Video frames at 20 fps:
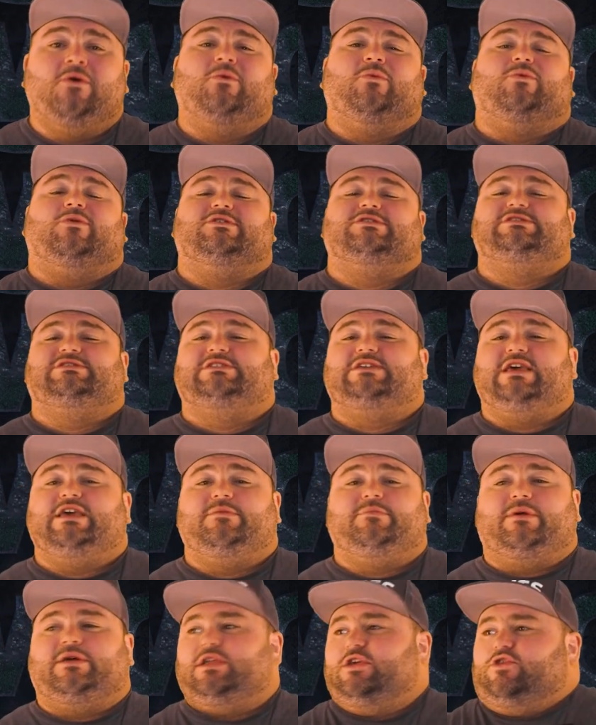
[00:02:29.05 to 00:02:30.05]
We'll see,
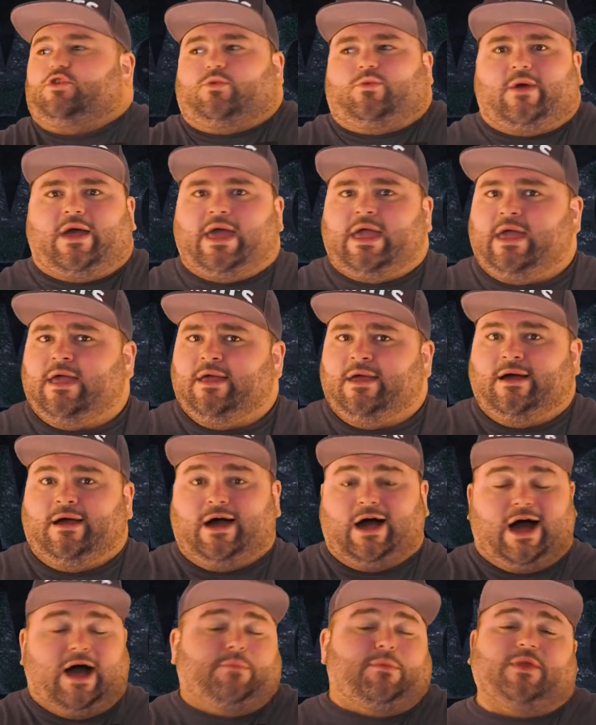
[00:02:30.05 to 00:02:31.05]
but either way,
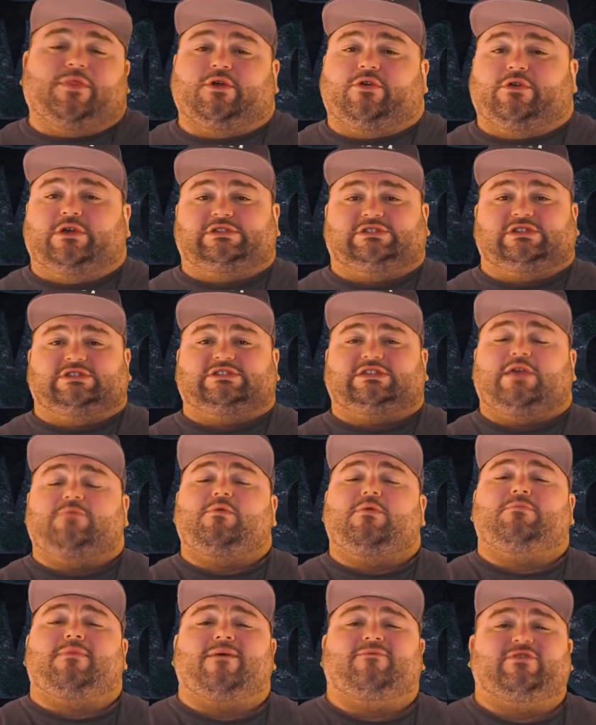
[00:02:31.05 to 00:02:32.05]
I'm on the Grizzlies. Give
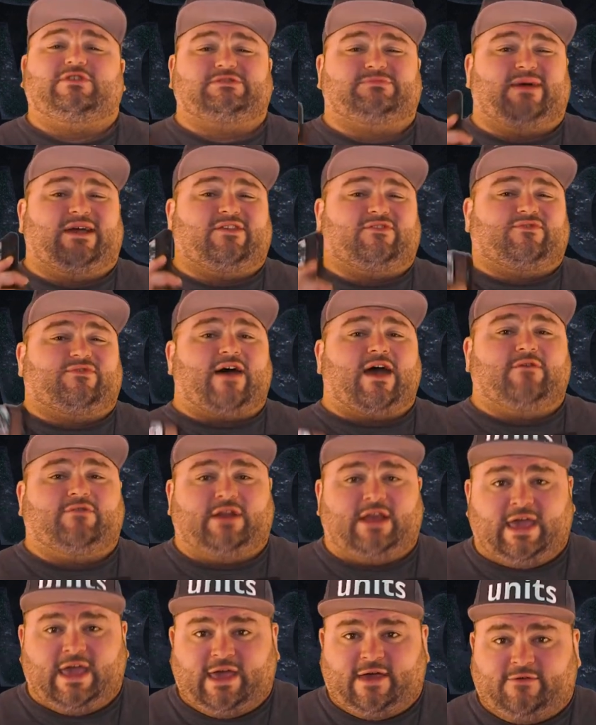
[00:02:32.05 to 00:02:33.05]
me Memphis minus
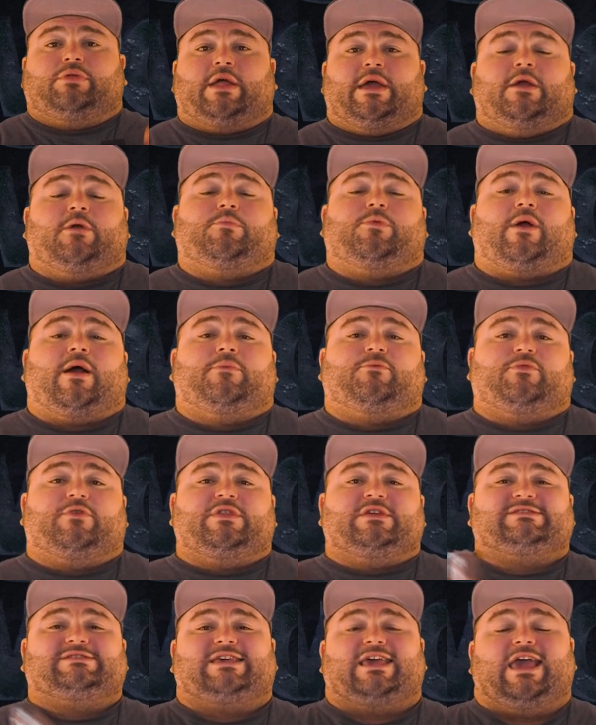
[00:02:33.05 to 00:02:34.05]
5.5. Player prop for
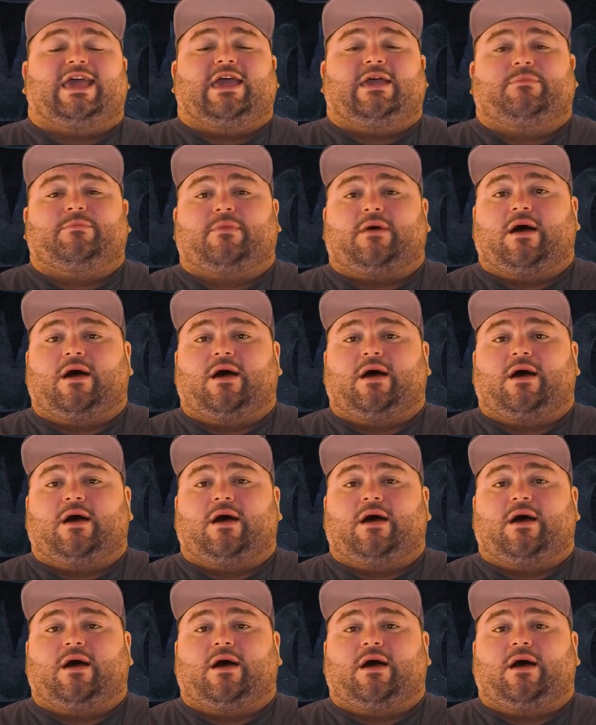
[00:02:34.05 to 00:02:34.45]
this game.